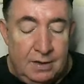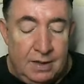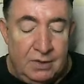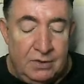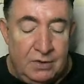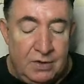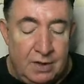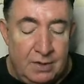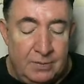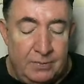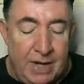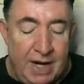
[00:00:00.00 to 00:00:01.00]
In the
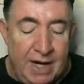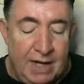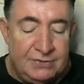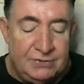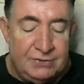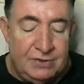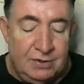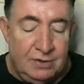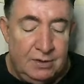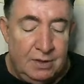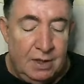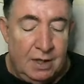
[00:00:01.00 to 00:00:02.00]
past
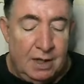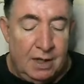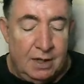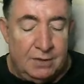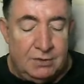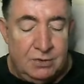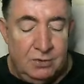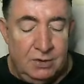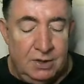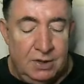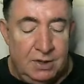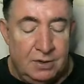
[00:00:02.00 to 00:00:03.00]
uh, two
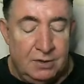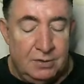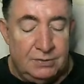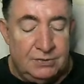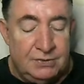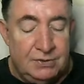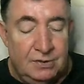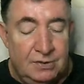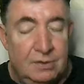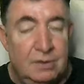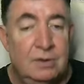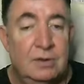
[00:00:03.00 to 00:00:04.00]
years,
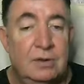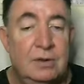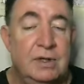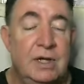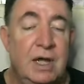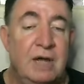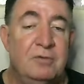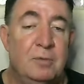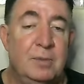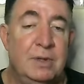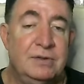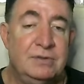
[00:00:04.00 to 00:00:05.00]

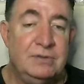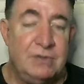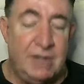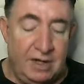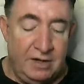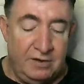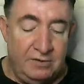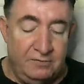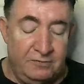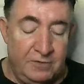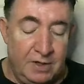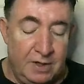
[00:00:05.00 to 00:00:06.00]
governments
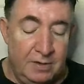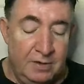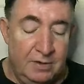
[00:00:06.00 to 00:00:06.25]
have, uh,